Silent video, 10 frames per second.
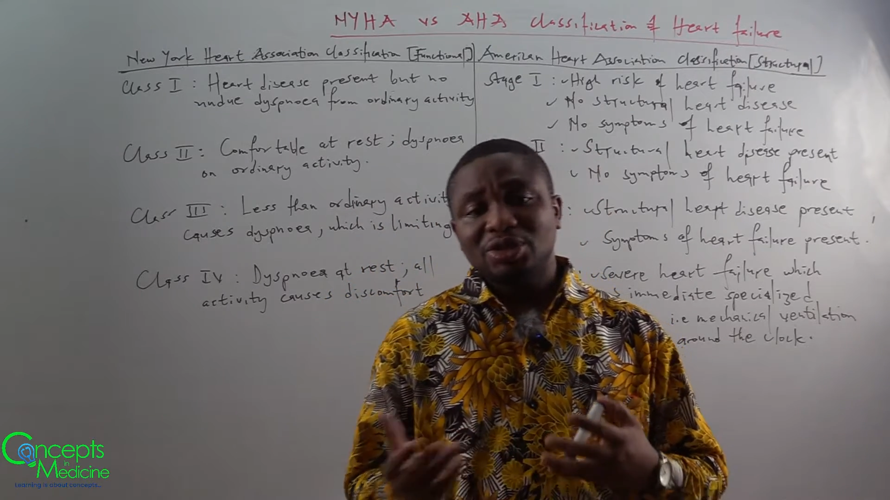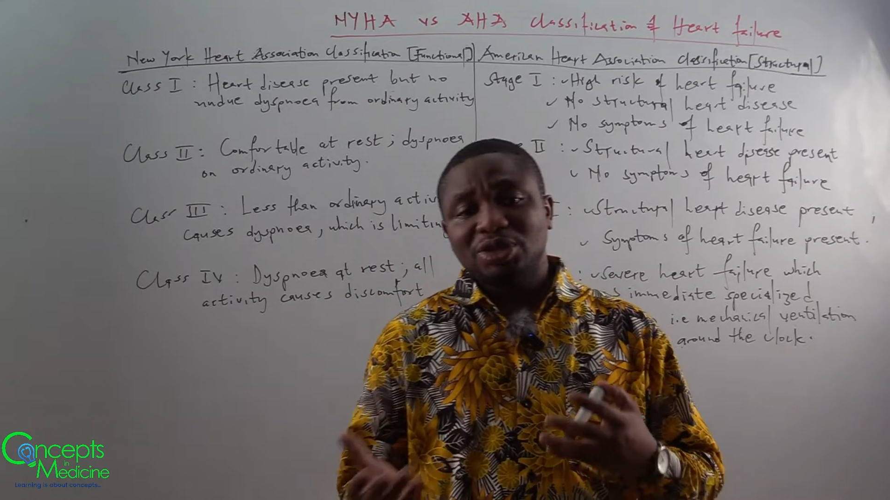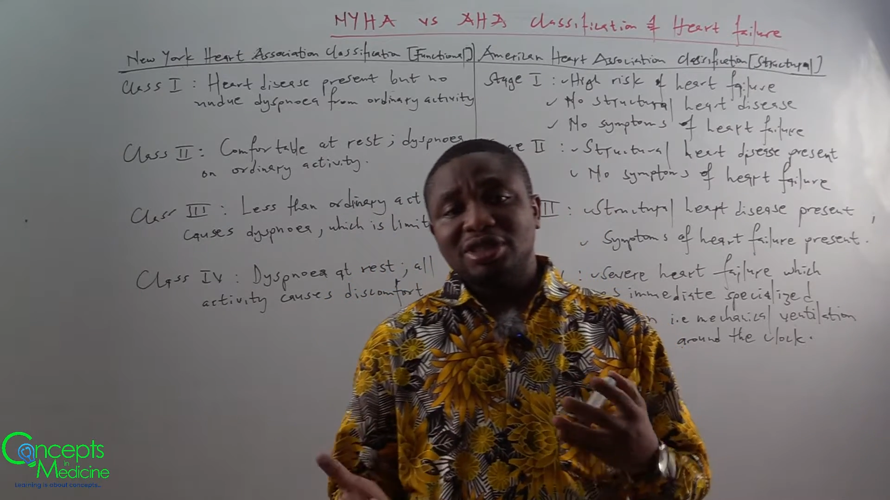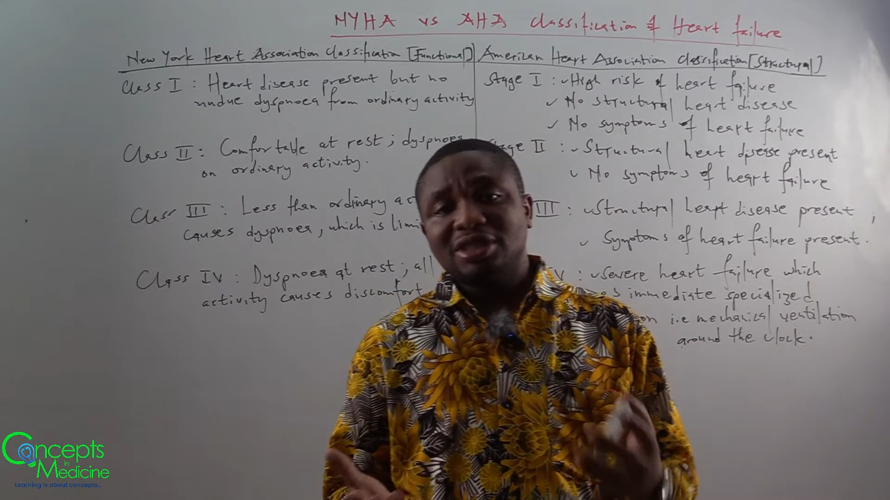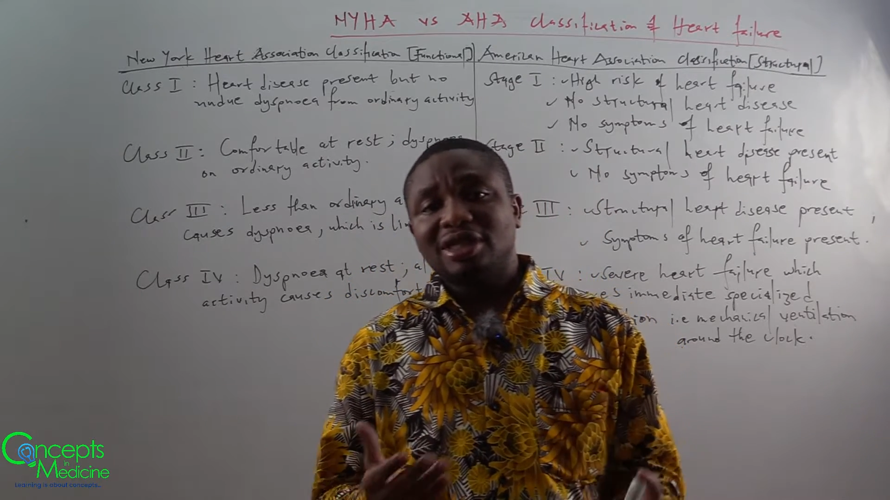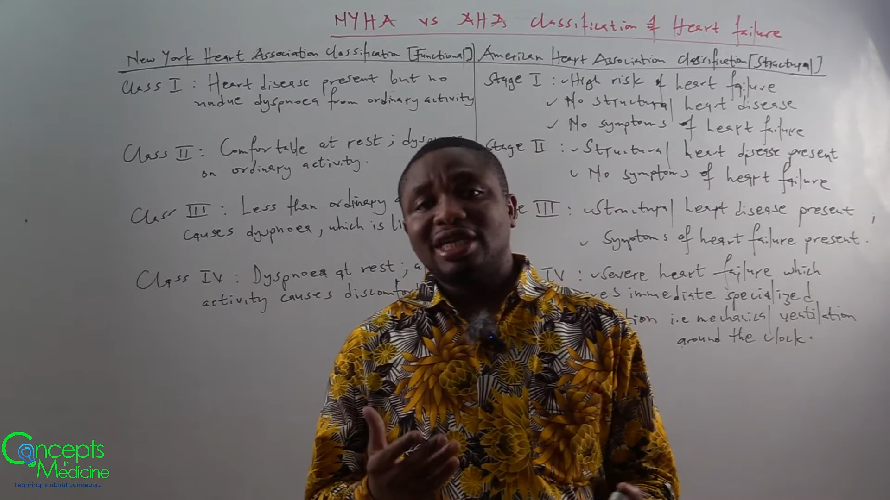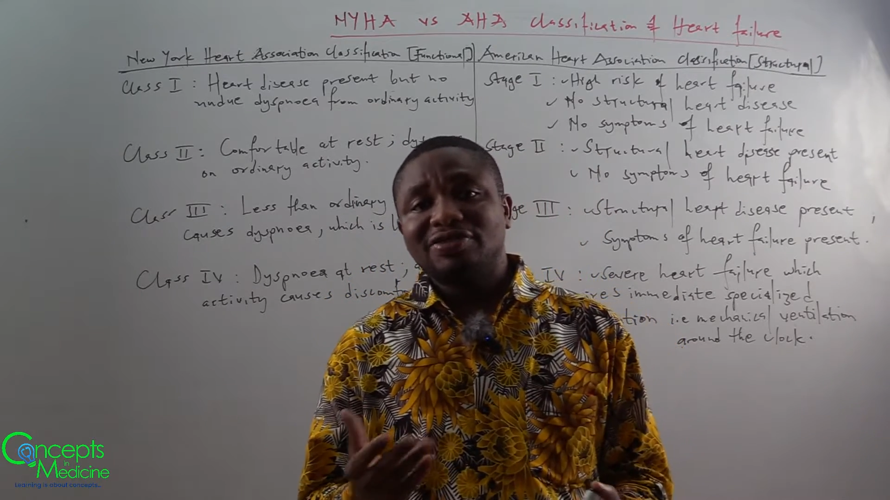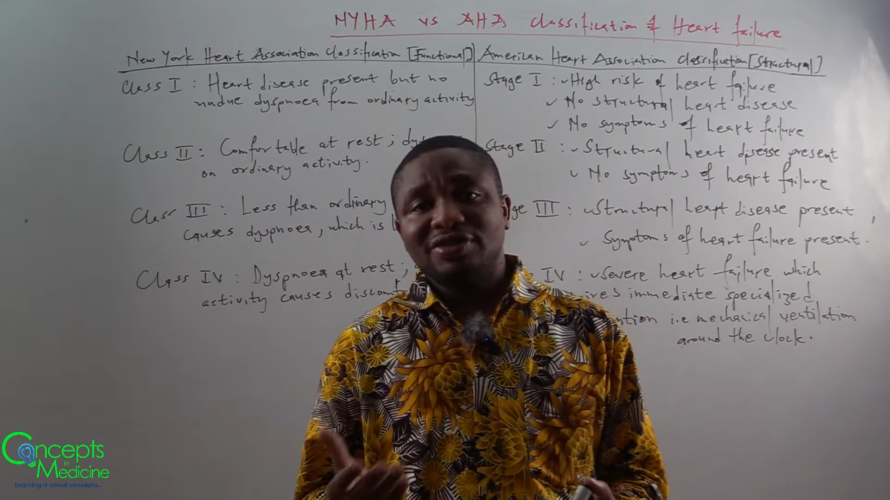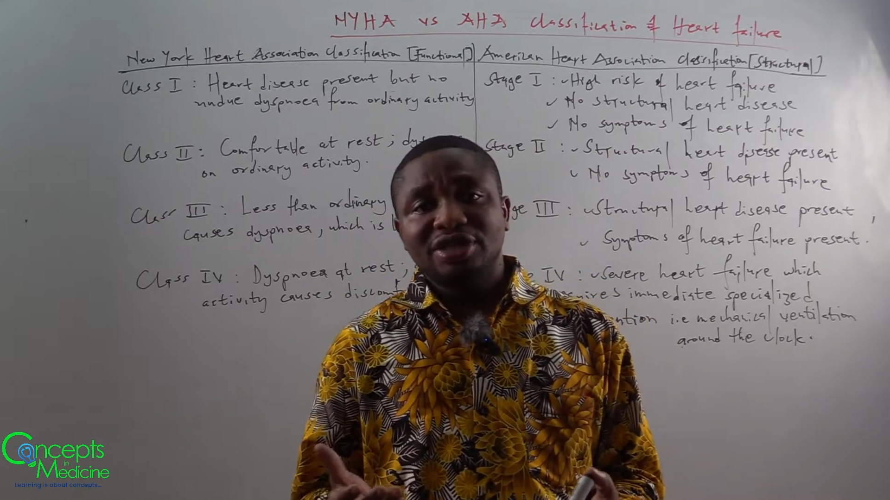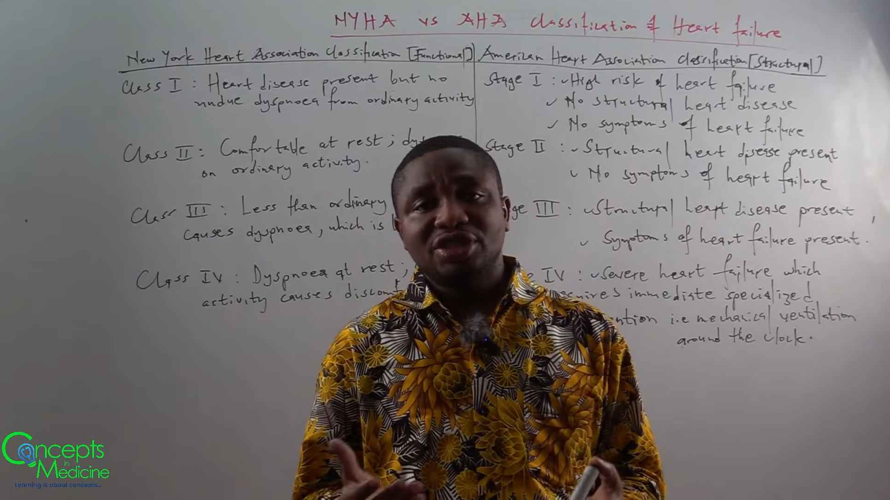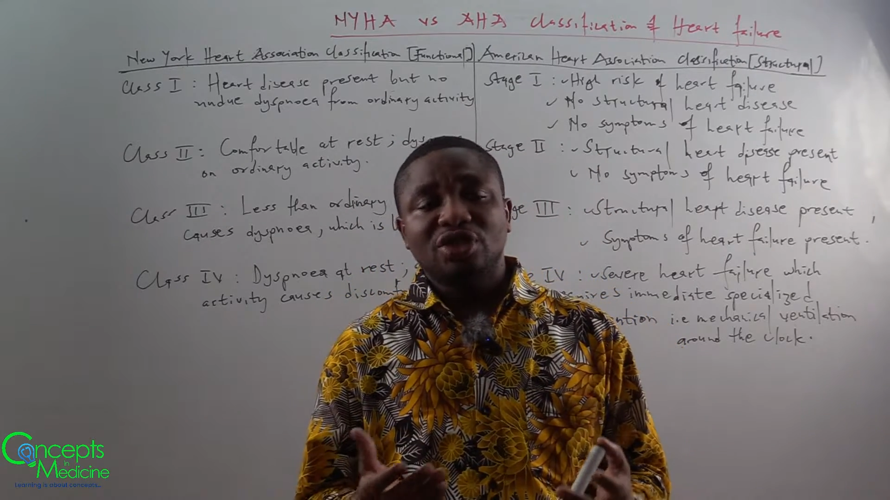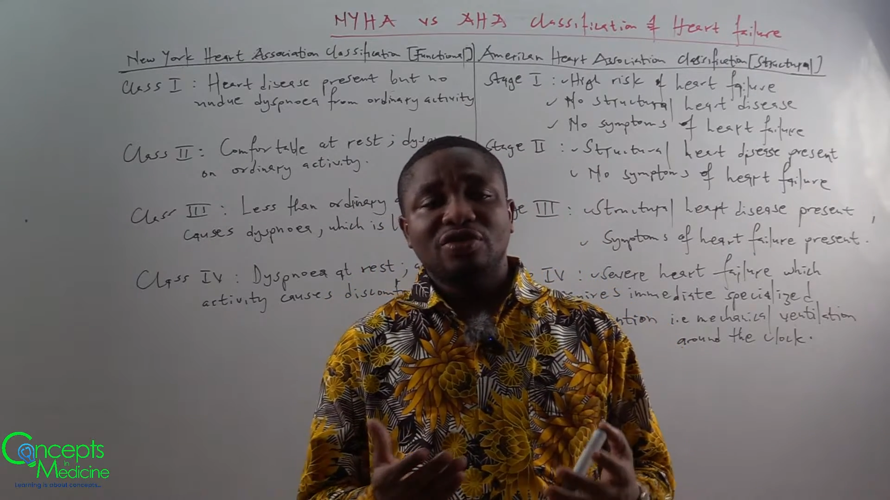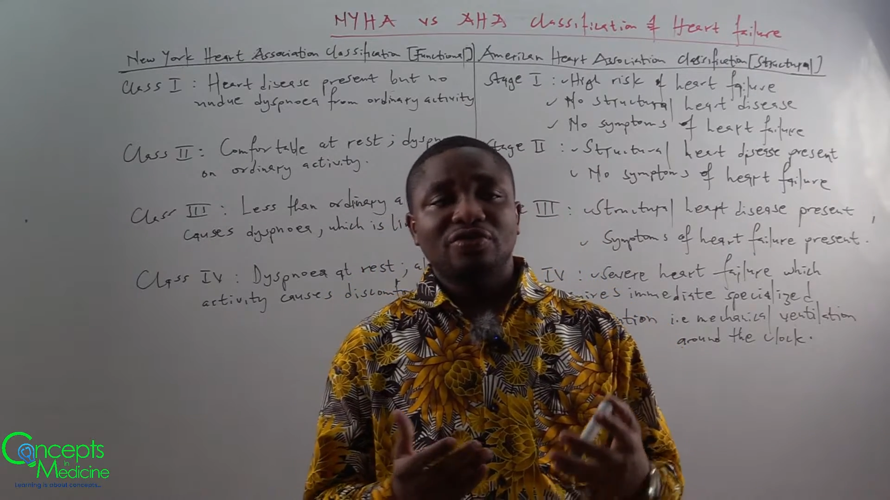Association classification